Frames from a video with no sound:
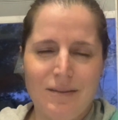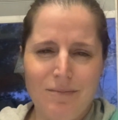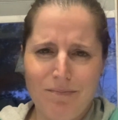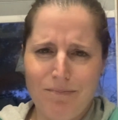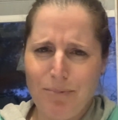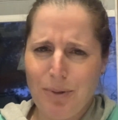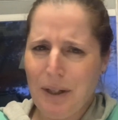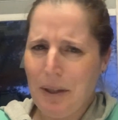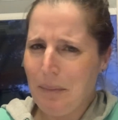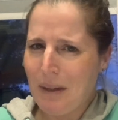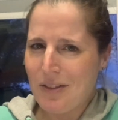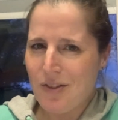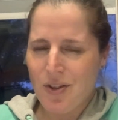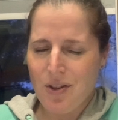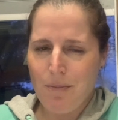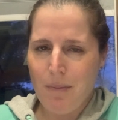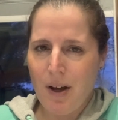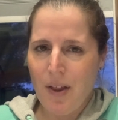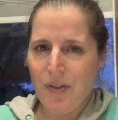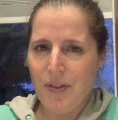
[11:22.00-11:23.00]
pretty much the
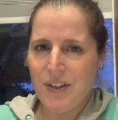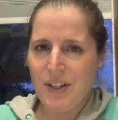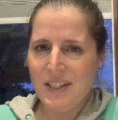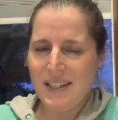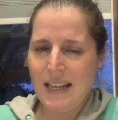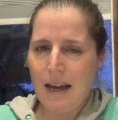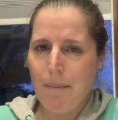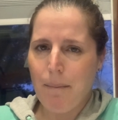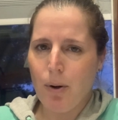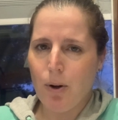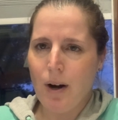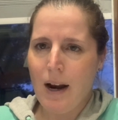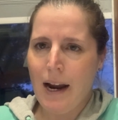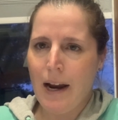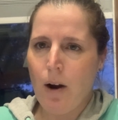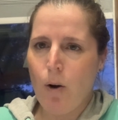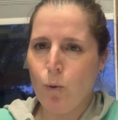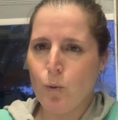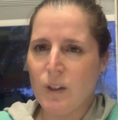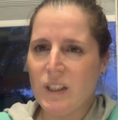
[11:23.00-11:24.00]
month of December, I
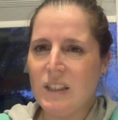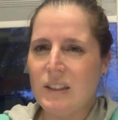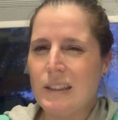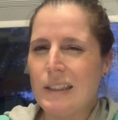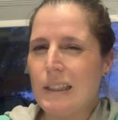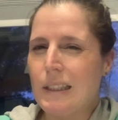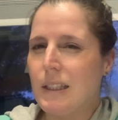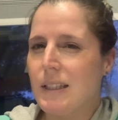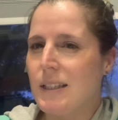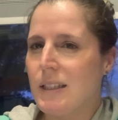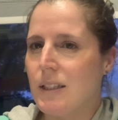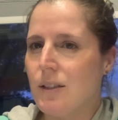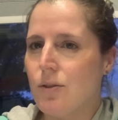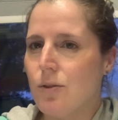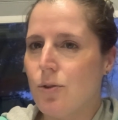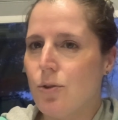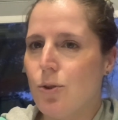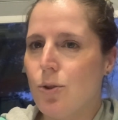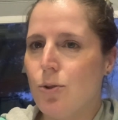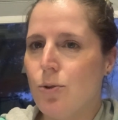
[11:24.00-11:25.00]
only
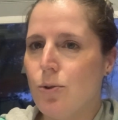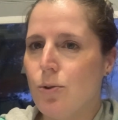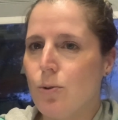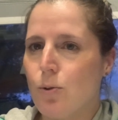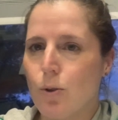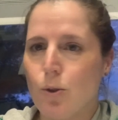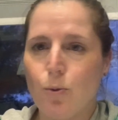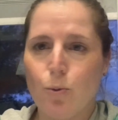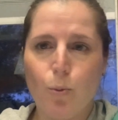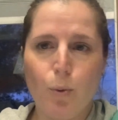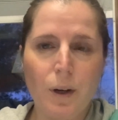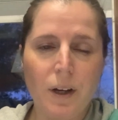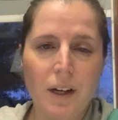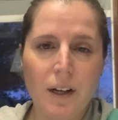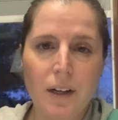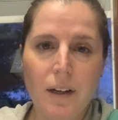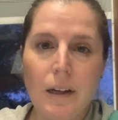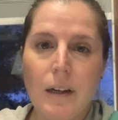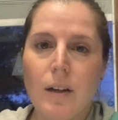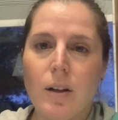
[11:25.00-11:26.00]
listen to or
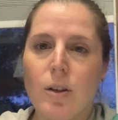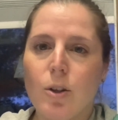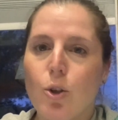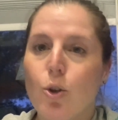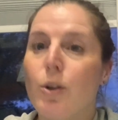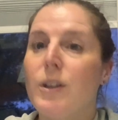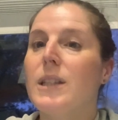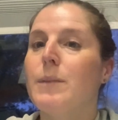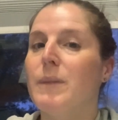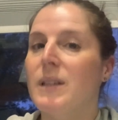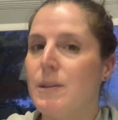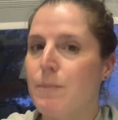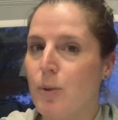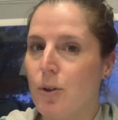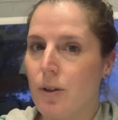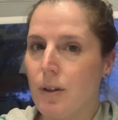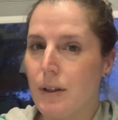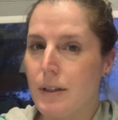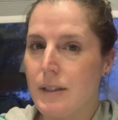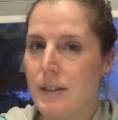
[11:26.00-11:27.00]
read Christmas
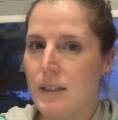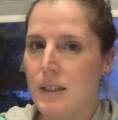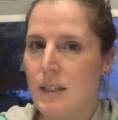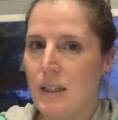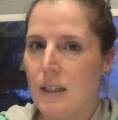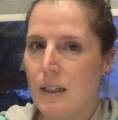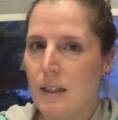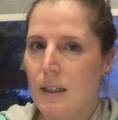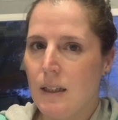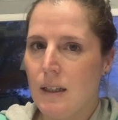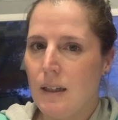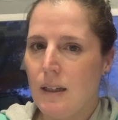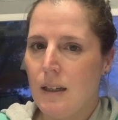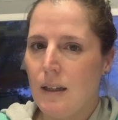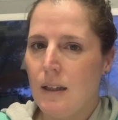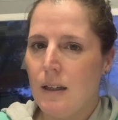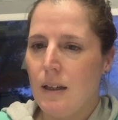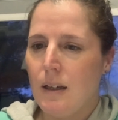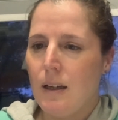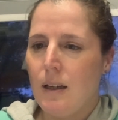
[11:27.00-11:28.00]
books.
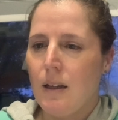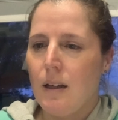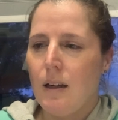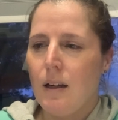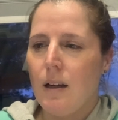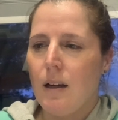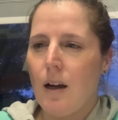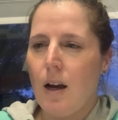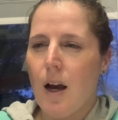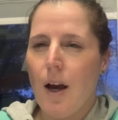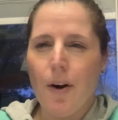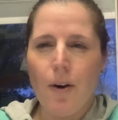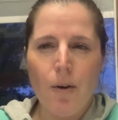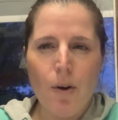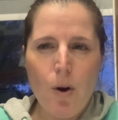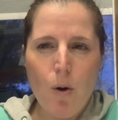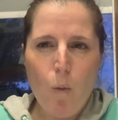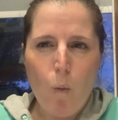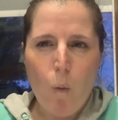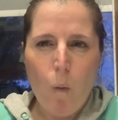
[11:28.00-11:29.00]
I don't
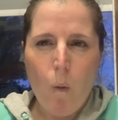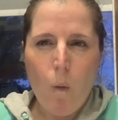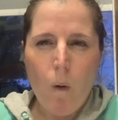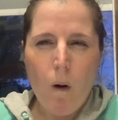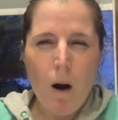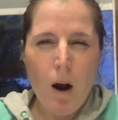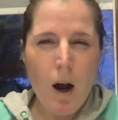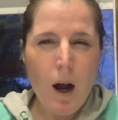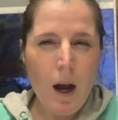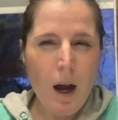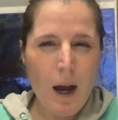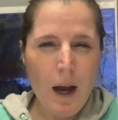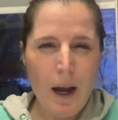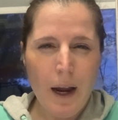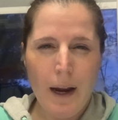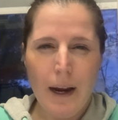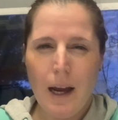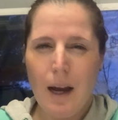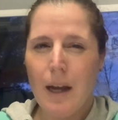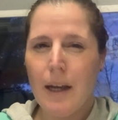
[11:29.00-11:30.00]
know
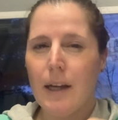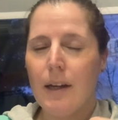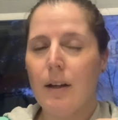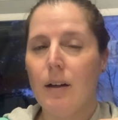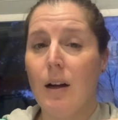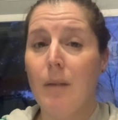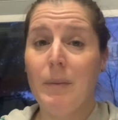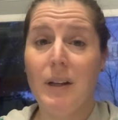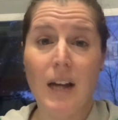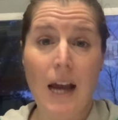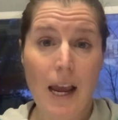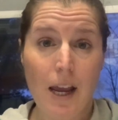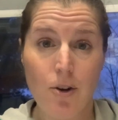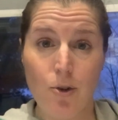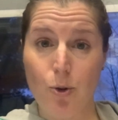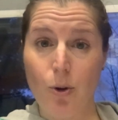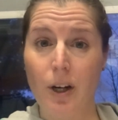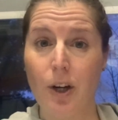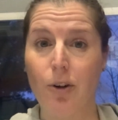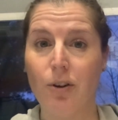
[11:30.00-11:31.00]
why. I mean, I
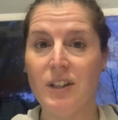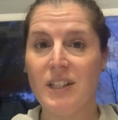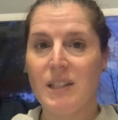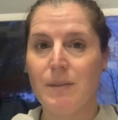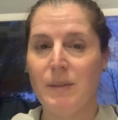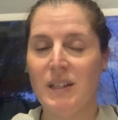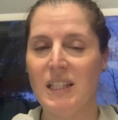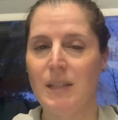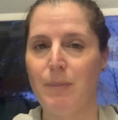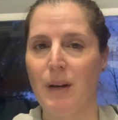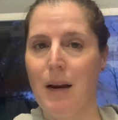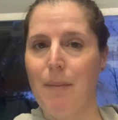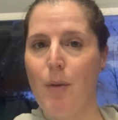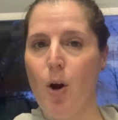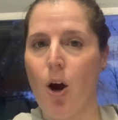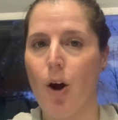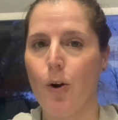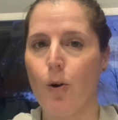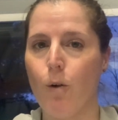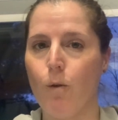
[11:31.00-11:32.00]
enjoy Christmas, but I'm
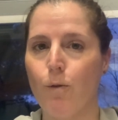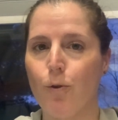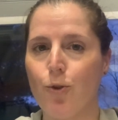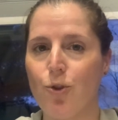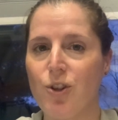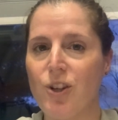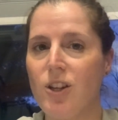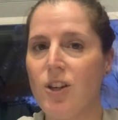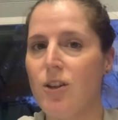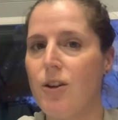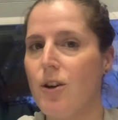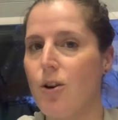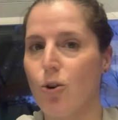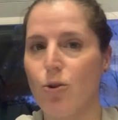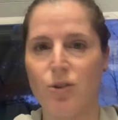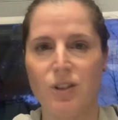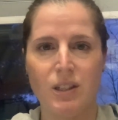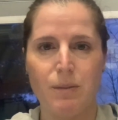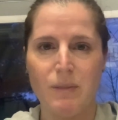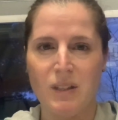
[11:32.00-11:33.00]
not overly a
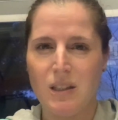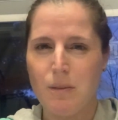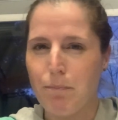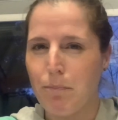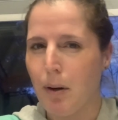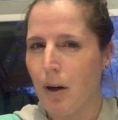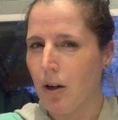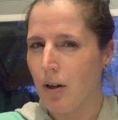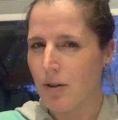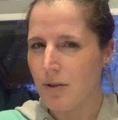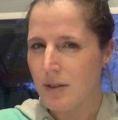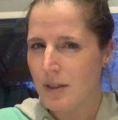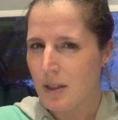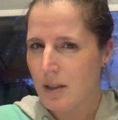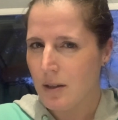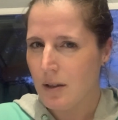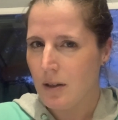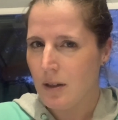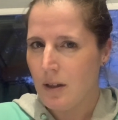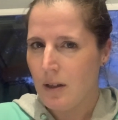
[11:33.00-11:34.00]
Christmas
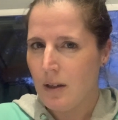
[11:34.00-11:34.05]
person,